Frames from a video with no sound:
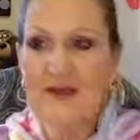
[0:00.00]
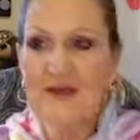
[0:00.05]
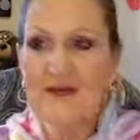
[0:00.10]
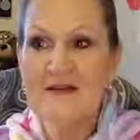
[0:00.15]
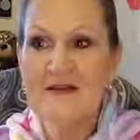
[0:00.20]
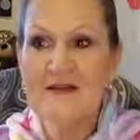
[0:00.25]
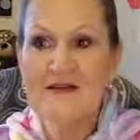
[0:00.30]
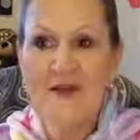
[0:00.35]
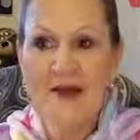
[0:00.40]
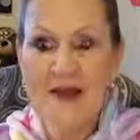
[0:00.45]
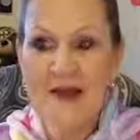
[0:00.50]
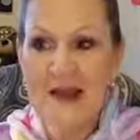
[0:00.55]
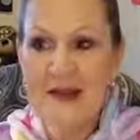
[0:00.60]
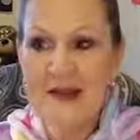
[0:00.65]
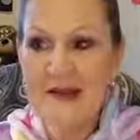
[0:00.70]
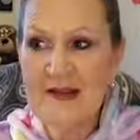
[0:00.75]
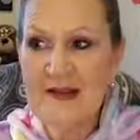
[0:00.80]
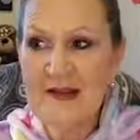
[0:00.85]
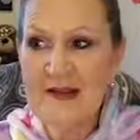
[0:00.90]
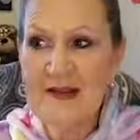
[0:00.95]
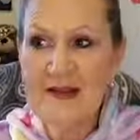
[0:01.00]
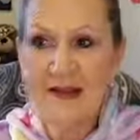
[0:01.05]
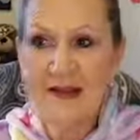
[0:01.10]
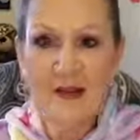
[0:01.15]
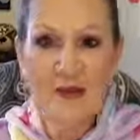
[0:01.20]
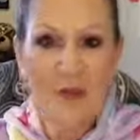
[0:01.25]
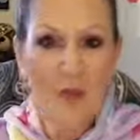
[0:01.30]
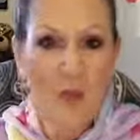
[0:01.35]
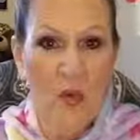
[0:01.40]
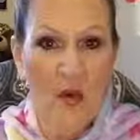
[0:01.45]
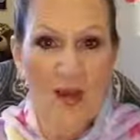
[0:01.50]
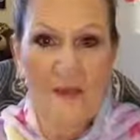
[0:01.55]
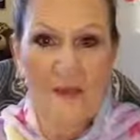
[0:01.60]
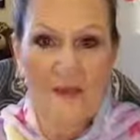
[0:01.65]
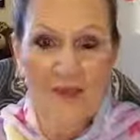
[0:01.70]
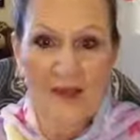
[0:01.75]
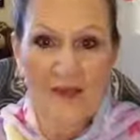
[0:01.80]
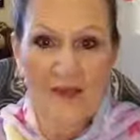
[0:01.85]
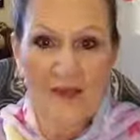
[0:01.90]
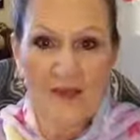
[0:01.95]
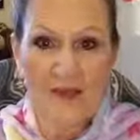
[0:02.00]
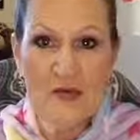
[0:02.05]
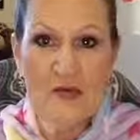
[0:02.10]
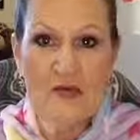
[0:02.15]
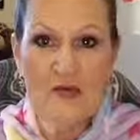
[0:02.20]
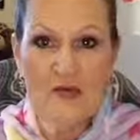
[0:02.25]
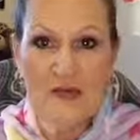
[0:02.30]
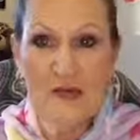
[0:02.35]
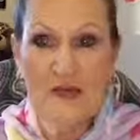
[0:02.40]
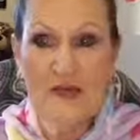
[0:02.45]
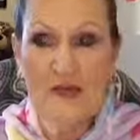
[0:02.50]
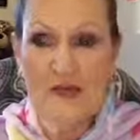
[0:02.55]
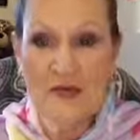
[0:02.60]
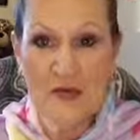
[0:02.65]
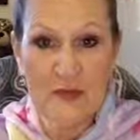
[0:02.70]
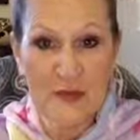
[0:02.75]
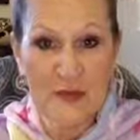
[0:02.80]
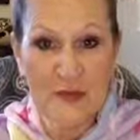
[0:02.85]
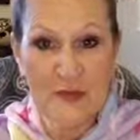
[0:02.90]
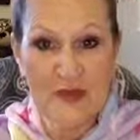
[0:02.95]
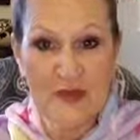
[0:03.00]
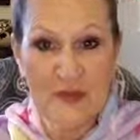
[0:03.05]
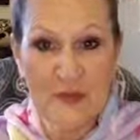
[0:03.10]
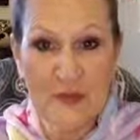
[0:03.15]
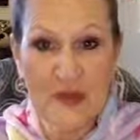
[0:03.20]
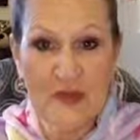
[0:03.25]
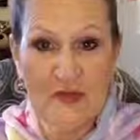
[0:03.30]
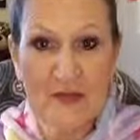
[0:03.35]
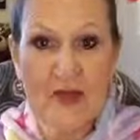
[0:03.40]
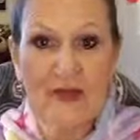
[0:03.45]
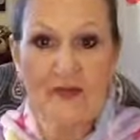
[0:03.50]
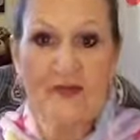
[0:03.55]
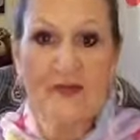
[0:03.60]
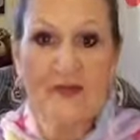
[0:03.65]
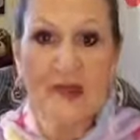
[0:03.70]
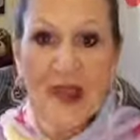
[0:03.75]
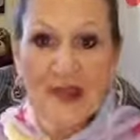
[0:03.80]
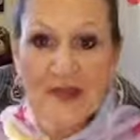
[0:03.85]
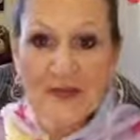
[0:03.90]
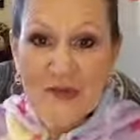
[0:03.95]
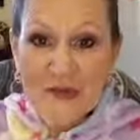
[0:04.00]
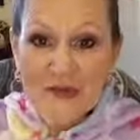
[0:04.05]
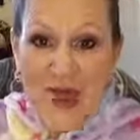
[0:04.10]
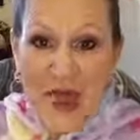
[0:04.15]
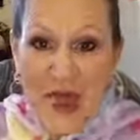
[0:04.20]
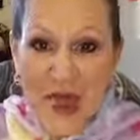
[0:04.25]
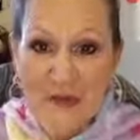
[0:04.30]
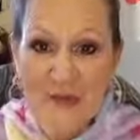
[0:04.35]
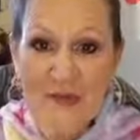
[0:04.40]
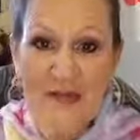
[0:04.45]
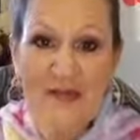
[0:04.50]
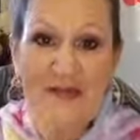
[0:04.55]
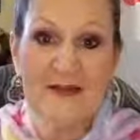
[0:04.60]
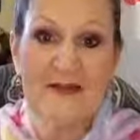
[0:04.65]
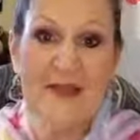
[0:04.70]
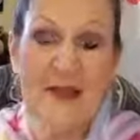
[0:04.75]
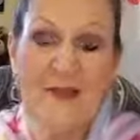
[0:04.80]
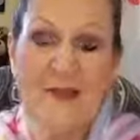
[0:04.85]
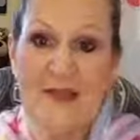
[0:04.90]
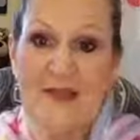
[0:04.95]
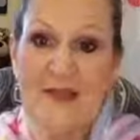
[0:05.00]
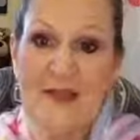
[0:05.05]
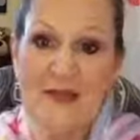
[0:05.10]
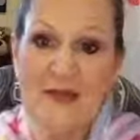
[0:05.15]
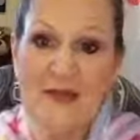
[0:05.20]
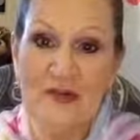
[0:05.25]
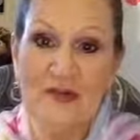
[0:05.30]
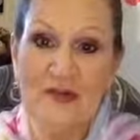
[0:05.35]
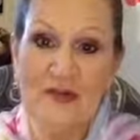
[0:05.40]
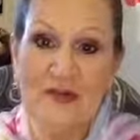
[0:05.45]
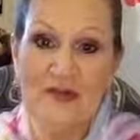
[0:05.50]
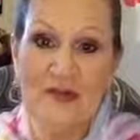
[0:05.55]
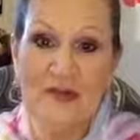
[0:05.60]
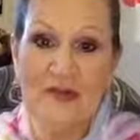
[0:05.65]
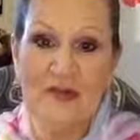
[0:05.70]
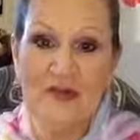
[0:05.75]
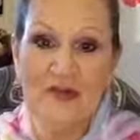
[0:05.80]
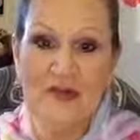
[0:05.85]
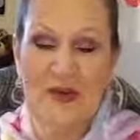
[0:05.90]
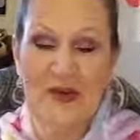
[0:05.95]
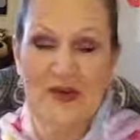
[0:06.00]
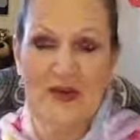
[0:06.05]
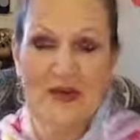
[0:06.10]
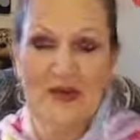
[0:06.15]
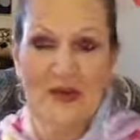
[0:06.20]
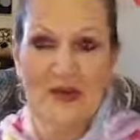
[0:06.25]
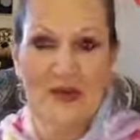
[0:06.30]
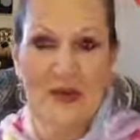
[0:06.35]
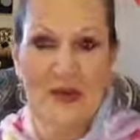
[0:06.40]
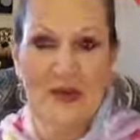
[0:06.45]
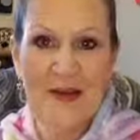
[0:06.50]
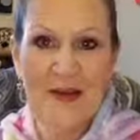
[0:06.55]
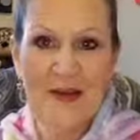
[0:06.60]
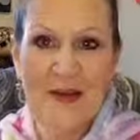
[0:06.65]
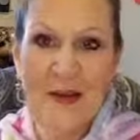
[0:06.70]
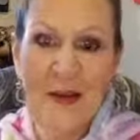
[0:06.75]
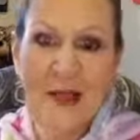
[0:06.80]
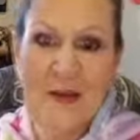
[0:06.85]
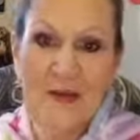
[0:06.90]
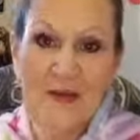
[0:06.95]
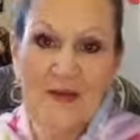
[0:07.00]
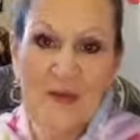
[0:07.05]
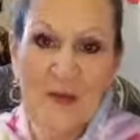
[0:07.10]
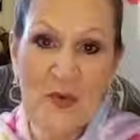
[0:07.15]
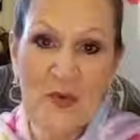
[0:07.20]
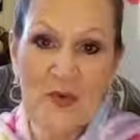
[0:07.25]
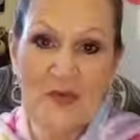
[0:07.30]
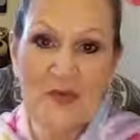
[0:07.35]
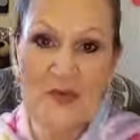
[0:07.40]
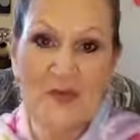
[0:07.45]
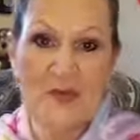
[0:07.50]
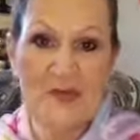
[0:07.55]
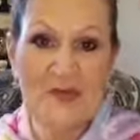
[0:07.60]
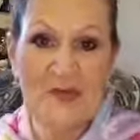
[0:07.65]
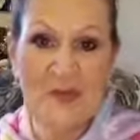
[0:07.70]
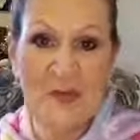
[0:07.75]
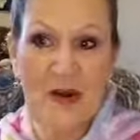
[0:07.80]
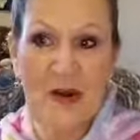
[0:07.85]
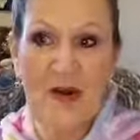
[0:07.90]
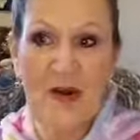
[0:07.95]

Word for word: Find what makes you feel like you're moving in the right direction and do that, because that will never lead you astray. All right. I will, of course, be with you tomorrow.